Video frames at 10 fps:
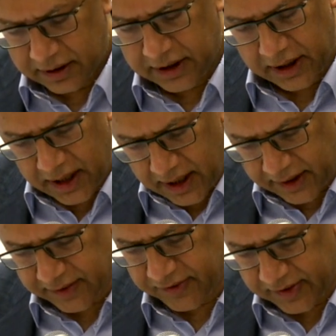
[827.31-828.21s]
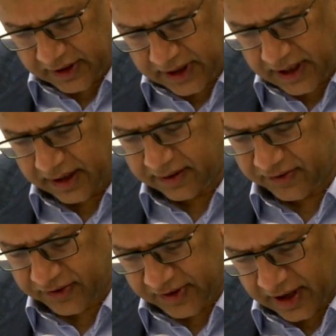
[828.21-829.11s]
Today is the day
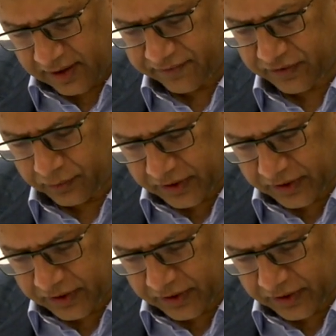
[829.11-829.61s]
the self's